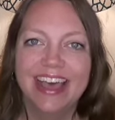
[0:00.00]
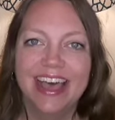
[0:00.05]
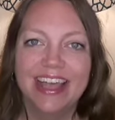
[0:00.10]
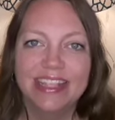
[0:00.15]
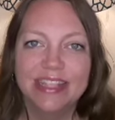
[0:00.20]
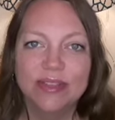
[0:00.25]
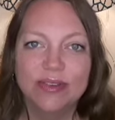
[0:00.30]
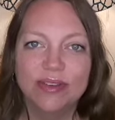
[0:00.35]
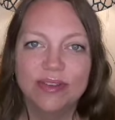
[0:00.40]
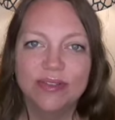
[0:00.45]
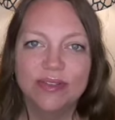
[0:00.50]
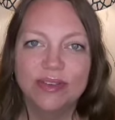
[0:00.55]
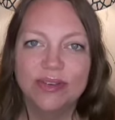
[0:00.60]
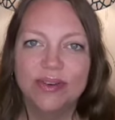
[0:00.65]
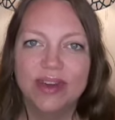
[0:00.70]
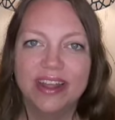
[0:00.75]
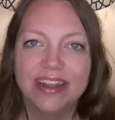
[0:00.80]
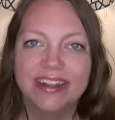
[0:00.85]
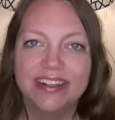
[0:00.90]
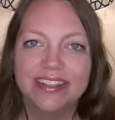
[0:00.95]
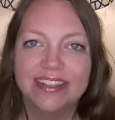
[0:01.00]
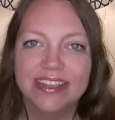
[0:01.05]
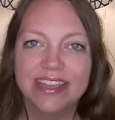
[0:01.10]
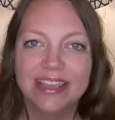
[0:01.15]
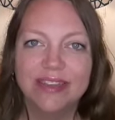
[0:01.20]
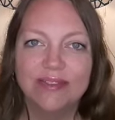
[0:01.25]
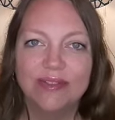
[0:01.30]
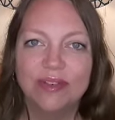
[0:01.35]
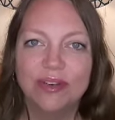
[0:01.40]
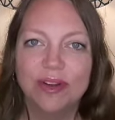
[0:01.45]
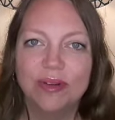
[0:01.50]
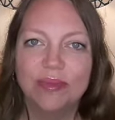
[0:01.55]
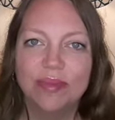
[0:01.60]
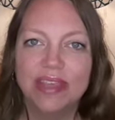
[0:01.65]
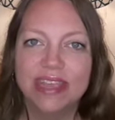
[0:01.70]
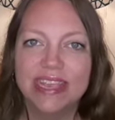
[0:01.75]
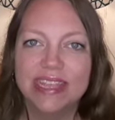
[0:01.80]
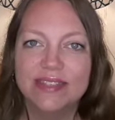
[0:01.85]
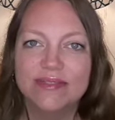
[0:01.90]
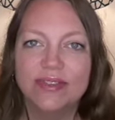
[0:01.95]
Also, if you are looking for a
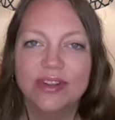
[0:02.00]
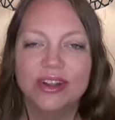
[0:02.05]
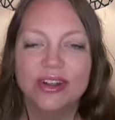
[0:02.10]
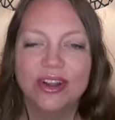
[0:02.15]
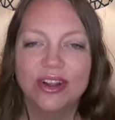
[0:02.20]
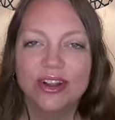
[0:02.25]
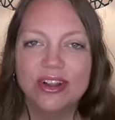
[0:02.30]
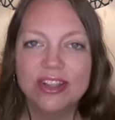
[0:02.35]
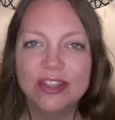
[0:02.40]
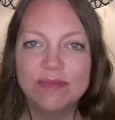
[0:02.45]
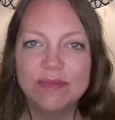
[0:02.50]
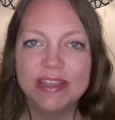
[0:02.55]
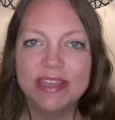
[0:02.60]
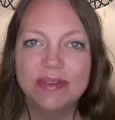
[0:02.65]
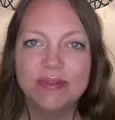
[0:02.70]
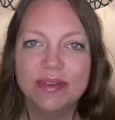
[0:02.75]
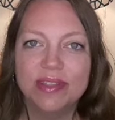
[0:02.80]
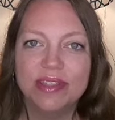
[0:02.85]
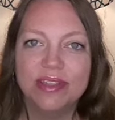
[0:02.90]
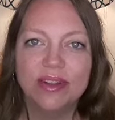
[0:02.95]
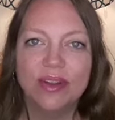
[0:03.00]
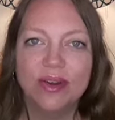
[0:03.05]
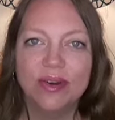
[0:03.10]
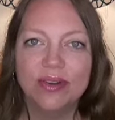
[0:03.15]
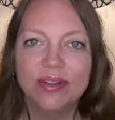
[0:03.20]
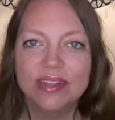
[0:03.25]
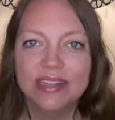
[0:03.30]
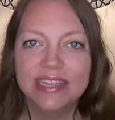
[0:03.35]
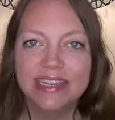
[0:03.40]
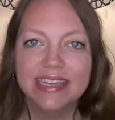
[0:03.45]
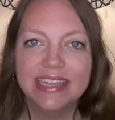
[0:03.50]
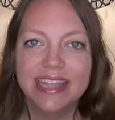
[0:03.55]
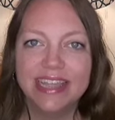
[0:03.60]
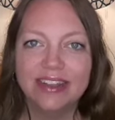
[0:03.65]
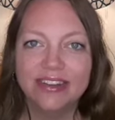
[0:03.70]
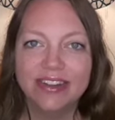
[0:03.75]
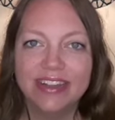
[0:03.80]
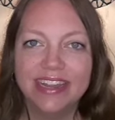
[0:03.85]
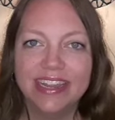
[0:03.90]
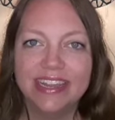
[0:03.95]
place for encouragement with your own
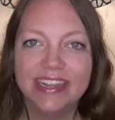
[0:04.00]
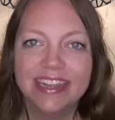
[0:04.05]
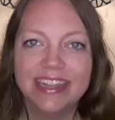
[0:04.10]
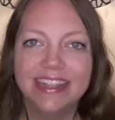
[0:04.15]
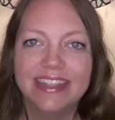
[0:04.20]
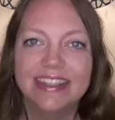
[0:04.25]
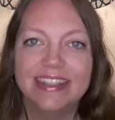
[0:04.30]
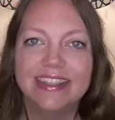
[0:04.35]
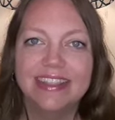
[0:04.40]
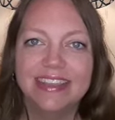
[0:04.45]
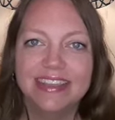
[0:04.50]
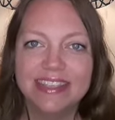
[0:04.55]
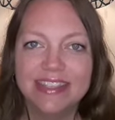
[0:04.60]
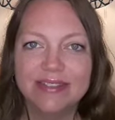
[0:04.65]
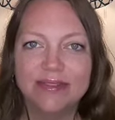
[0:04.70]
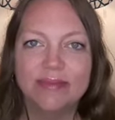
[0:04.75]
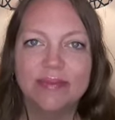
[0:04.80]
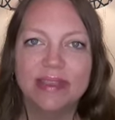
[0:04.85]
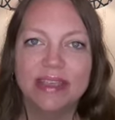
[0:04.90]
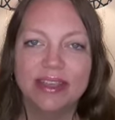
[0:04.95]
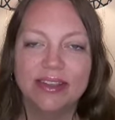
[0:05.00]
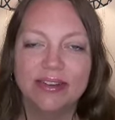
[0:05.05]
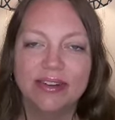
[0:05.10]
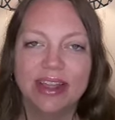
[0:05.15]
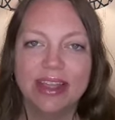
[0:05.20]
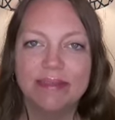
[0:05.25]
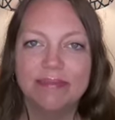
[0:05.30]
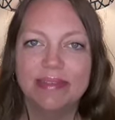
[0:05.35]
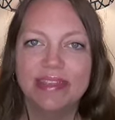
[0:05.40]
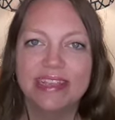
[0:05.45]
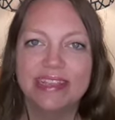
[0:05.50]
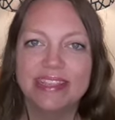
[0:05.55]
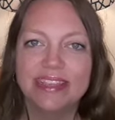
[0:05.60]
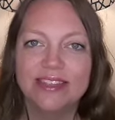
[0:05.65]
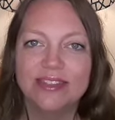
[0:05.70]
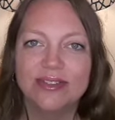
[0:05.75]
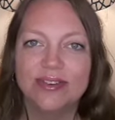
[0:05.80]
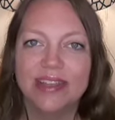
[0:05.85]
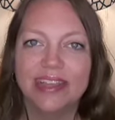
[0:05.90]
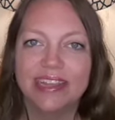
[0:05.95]
decluttering, this would be a great place to
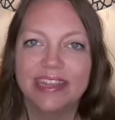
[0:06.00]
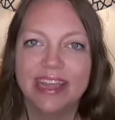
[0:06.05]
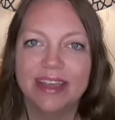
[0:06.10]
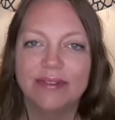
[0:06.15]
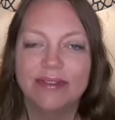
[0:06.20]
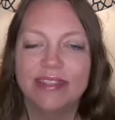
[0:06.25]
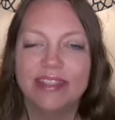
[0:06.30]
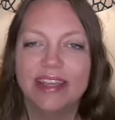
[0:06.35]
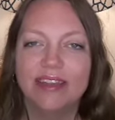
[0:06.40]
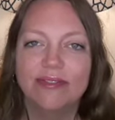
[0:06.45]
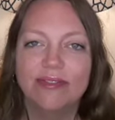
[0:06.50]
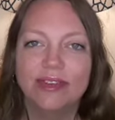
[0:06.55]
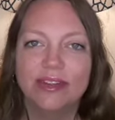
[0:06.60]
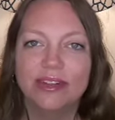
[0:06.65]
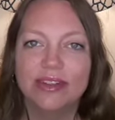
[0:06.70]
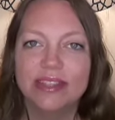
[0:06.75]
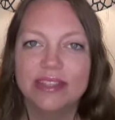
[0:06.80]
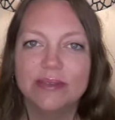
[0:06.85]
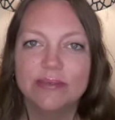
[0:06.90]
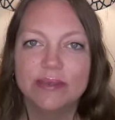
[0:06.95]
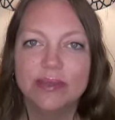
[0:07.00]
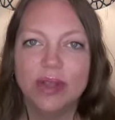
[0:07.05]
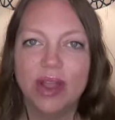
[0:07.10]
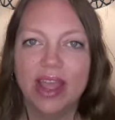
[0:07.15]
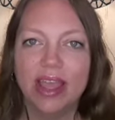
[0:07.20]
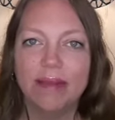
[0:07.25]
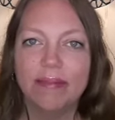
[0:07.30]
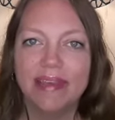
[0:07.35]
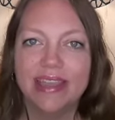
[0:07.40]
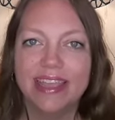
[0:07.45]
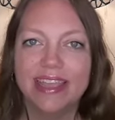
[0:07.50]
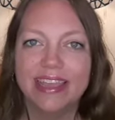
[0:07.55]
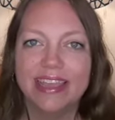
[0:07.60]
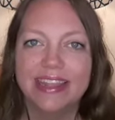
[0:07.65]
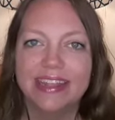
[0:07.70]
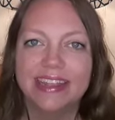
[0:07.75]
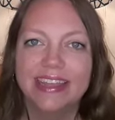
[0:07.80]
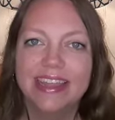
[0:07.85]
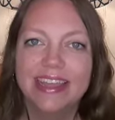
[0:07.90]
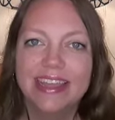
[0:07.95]
join. I would love for you to subscribe
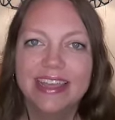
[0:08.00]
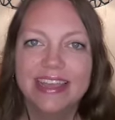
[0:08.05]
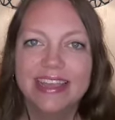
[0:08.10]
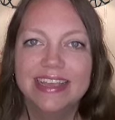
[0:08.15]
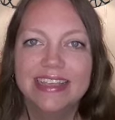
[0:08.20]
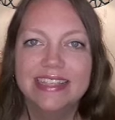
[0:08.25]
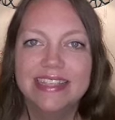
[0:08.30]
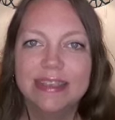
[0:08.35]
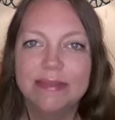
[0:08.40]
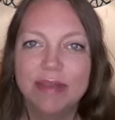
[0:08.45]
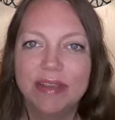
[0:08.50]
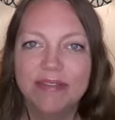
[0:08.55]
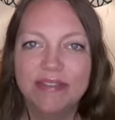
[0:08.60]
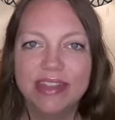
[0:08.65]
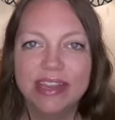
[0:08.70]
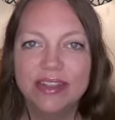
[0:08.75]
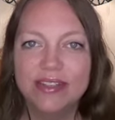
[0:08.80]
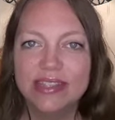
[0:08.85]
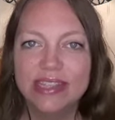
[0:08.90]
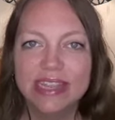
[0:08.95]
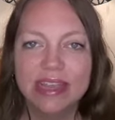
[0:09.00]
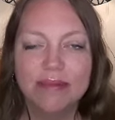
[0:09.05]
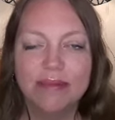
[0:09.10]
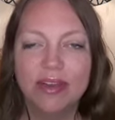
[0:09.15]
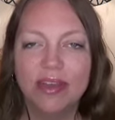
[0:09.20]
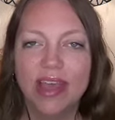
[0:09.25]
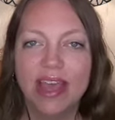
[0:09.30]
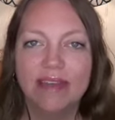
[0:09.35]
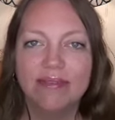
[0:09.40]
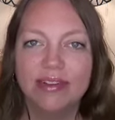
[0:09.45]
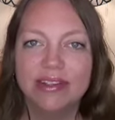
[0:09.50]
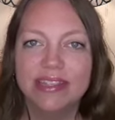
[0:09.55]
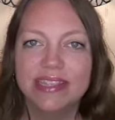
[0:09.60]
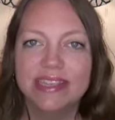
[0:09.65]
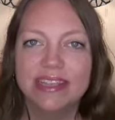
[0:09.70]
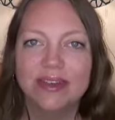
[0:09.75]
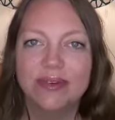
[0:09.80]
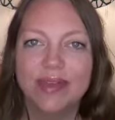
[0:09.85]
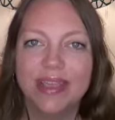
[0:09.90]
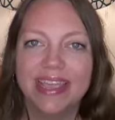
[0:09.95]
and see my videos that come out every
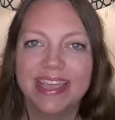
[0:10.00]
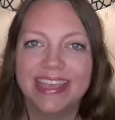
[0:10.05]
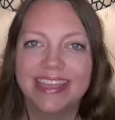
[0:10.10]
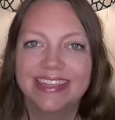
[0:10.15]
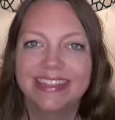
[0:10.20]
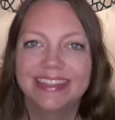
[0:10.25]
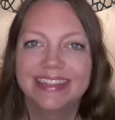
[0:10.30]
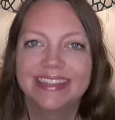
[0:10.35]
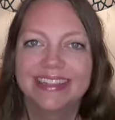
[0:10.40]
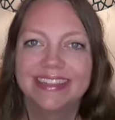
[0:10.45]
single week.